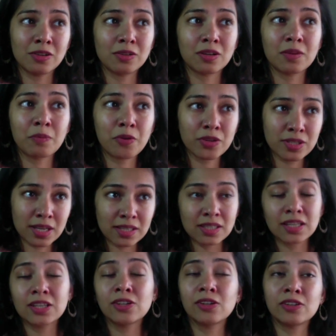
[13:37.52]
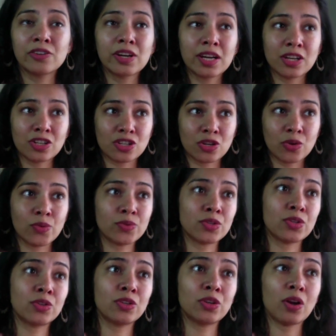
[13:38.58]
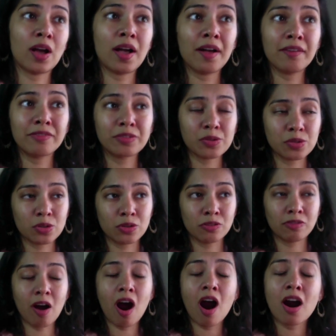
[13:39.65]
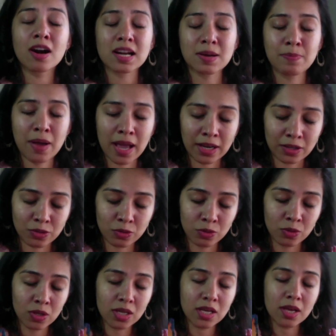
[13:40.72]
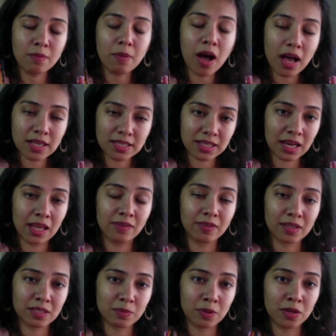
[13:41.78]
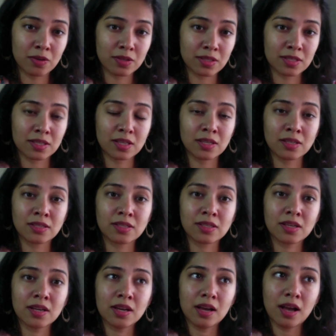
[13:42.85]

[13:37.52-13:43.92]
presenting in your reading shows, you have to sort of hark back to past life experiences,